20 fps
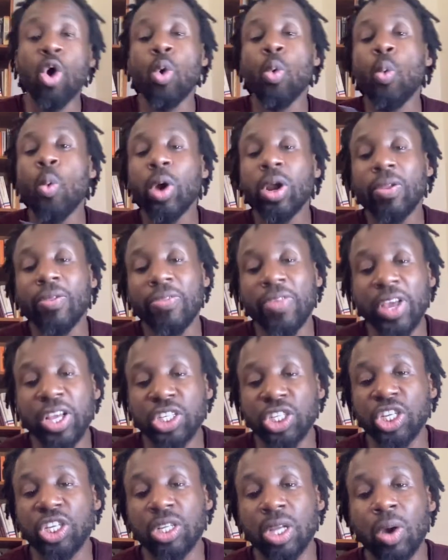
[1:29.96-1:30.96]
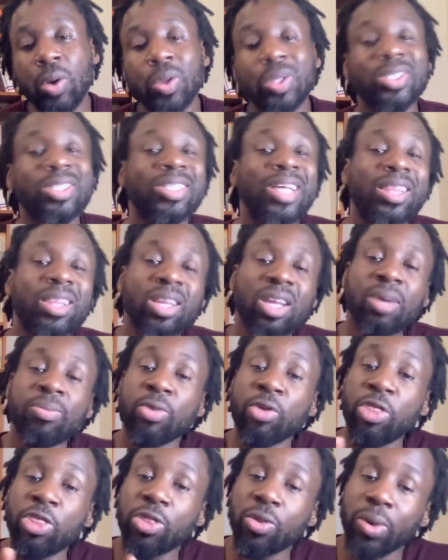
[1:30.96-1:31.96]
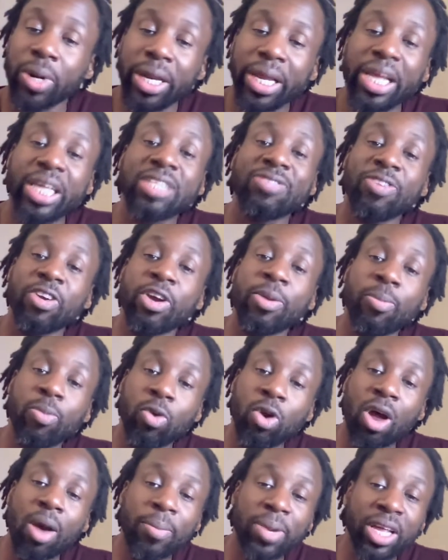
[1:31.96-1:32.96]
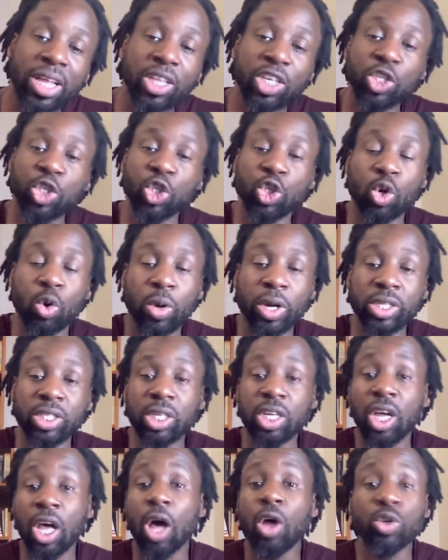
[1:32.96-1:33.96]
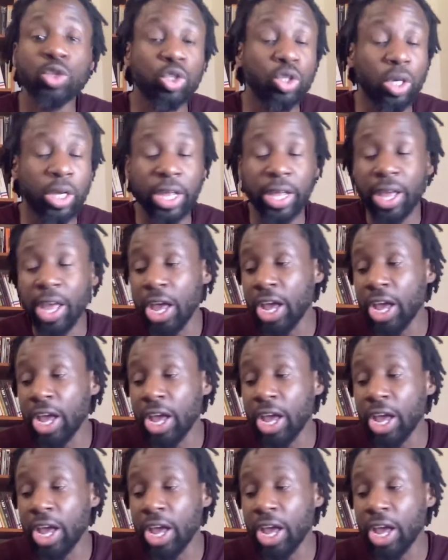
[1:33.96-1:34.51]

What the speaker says: One of the things he noticed is that the number 3 is very prominent in these stories culturally.